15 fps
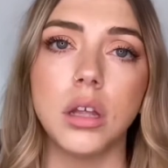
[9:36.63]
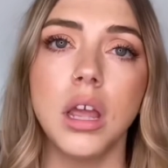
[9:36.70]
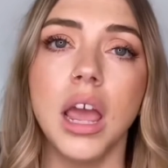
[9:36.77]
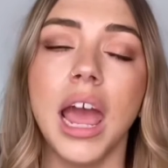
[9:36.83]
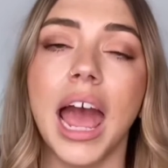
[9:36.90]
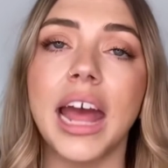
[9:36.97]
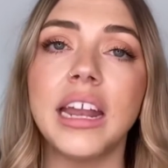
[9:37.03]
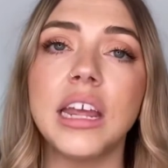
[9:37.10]

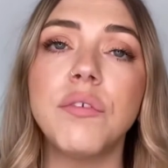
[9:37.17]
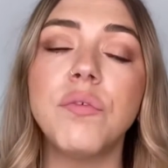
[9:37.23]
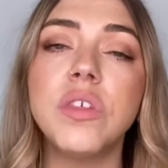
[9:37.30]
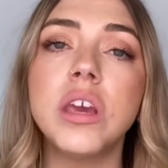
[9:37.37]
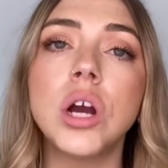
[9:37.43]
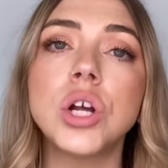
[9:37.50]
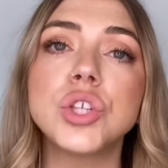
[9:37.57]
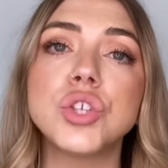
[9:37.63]
And if the
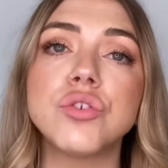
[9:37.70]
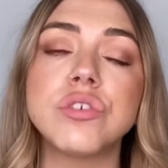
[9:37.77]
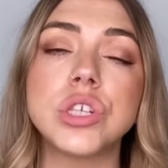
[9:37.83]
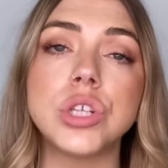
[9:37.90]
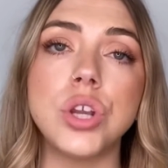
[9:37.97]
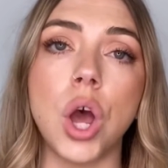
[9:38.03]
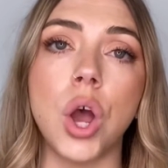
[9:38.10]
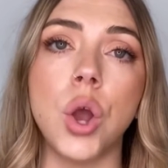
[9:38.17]
answer is
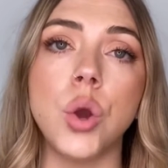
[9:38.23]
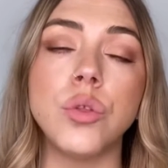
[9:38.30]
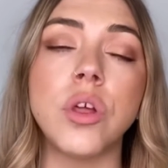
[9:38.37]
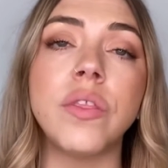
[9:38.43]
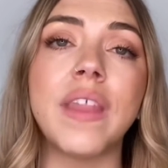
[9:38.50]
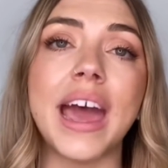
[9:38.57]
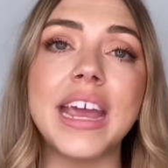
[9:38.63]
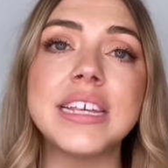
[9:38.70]
no, then
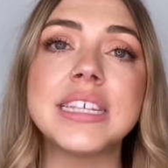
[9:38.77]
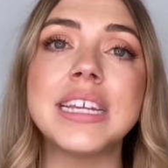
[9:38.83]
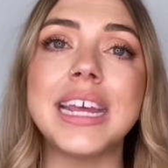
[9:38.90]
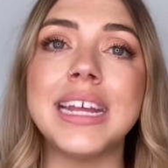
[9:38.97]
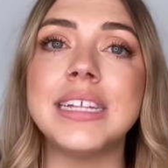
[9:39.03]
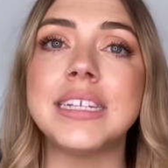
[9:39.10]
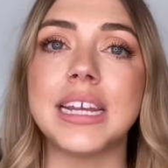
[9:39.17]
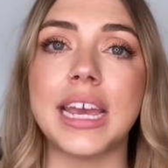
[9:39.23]
that is an
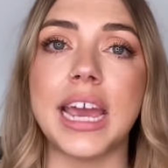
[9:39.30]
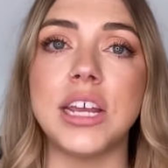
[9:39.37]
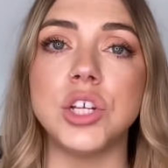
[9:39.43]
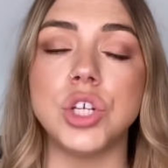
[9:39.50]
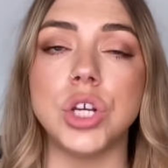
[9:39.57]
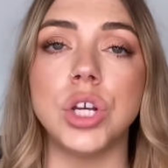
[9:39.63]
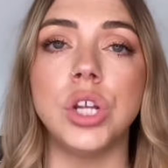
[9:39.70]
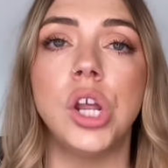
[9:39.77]

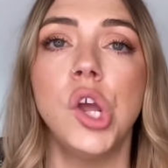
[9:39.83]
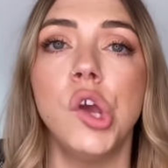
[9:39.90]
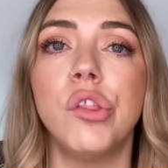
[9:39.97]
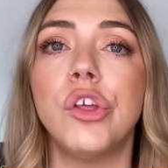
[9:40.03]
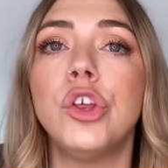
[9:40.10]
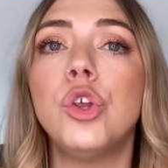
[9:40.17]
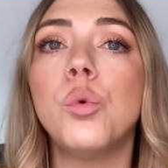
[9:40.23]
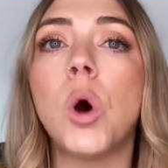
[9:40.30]
indication that
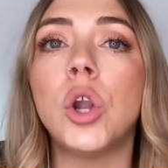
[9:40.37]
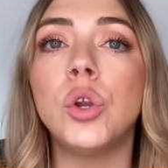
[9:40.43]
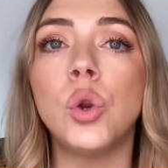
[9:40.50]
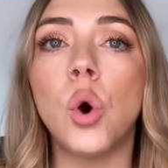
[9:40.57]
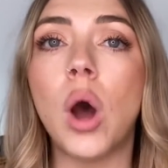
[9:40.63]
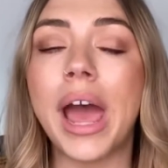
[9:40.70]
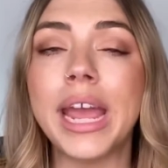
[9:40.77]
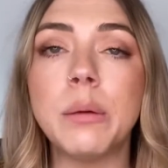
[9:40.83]
you are not
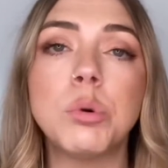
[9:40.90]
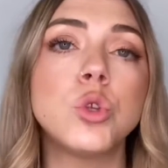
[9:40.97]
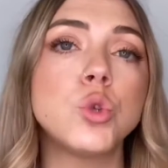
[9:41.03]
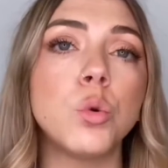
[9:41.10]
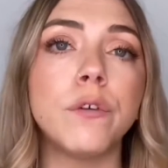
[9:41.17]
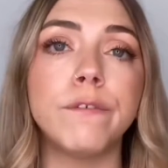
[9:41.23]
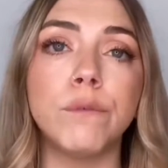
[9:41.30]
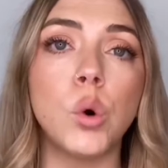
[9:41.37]
able to
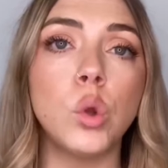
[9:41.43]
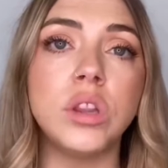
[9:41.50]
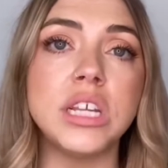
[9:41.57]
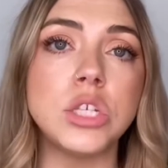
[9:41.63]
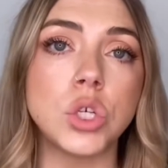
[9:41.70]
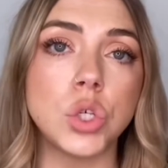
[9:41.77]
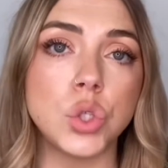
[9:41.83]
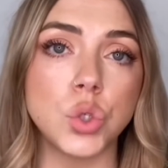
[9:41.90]
afford these
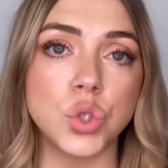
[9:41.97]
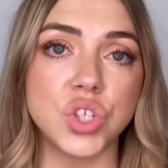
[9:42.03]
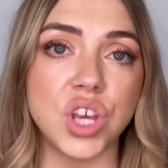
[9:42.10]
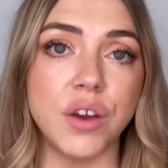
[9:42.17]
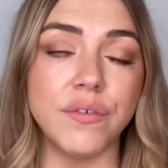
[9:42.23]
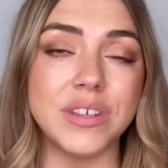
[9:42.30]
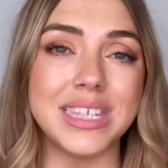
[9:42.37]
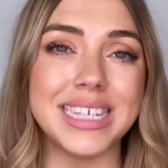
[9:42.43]
goods or
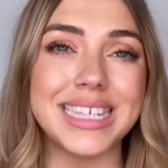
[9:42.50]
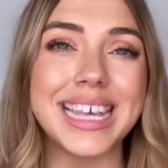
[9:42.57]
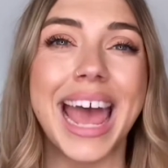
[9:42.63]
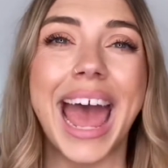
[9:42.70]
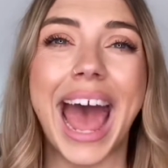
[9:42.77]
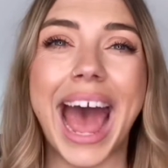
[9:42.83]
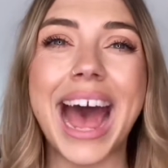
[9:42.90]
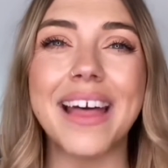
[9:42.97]
services
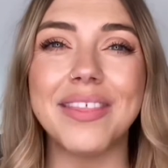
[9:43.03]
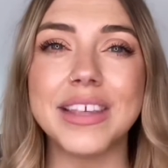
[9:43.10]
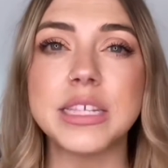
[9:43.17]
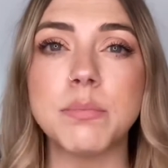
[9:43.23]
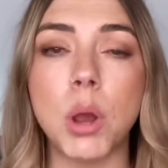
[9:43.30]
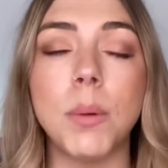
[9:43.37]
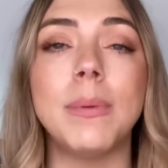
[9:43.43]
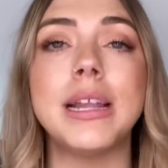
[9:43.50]
at this
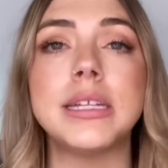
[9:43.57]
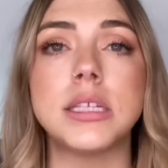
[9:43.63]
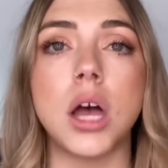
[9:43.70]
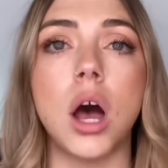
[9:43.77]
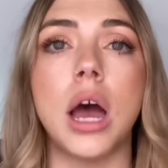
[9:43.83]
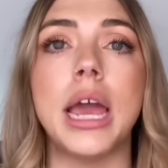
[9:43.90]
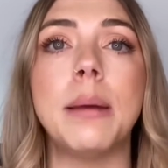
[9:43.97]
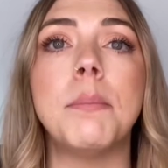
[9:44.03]
moment in
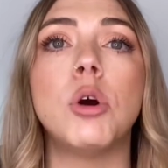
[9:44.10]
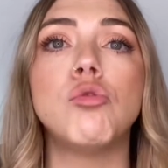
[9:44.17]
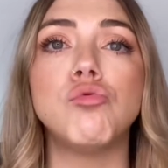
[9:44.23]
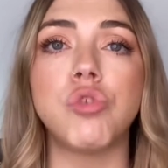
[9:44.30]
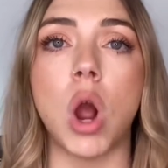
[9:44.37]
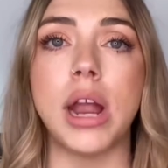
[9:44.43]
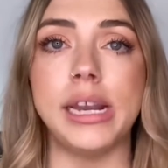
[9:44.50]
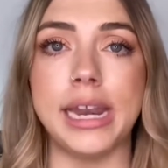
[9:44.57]
time
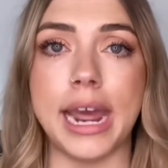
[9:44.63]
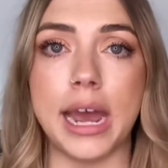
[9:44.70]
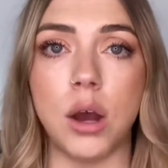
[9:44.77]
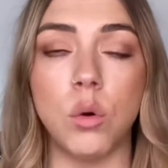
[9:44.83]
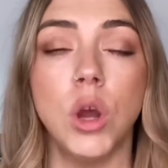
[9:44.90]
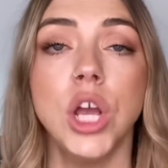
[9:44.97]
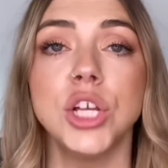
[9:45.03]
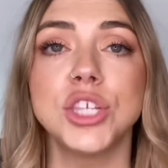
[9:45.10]
right now.
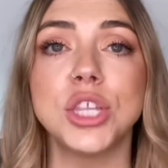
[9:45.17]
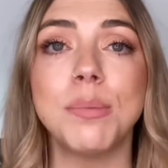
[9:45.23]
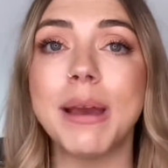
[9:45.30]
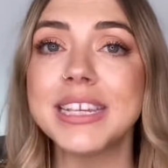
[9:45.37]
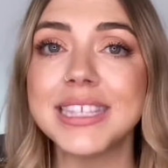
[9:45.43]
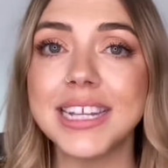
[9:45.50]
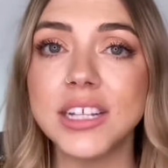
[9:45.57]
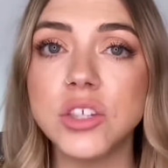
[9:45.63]
So the best
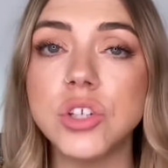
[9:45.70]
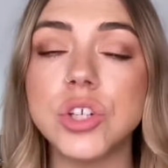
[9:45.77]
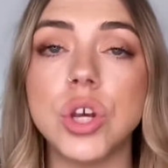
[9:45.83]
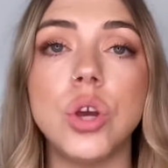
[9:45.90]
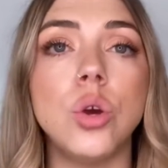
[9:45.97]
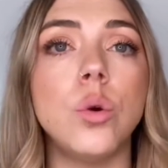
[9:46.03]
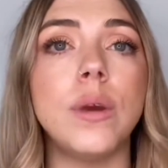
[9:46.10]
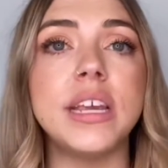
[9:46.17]
thing to
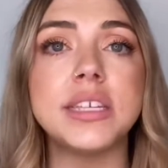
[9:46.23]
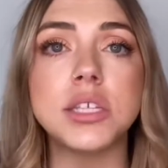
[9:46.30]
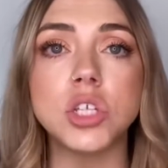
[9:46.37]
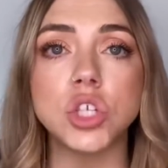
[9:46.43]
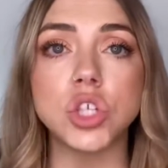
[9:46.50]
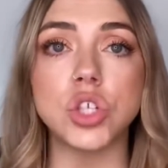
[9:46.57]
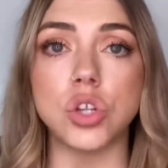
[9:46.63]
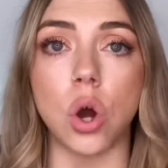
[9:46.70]
do is to
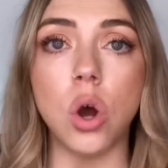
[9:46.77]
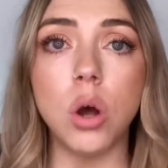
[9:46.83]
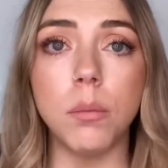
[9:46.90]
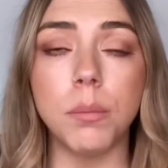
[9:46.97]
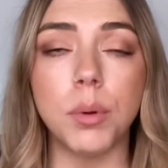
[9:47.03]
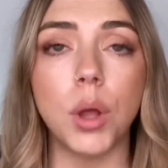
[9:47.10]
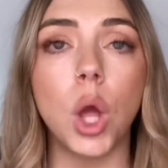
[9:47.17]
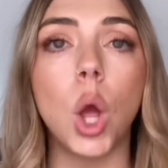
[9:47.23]
stop,
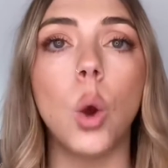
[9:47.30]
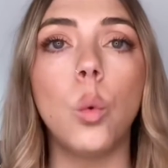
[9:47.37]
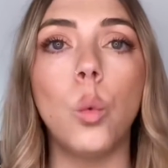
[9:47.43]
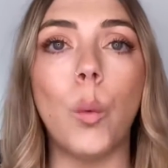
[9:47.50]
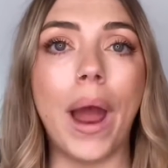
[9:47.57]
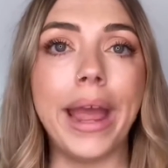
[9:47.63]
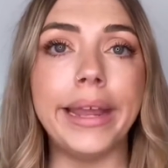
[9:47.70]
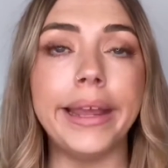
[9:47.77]

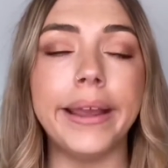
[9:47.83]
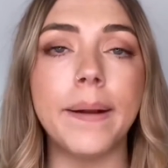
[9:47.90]
wait,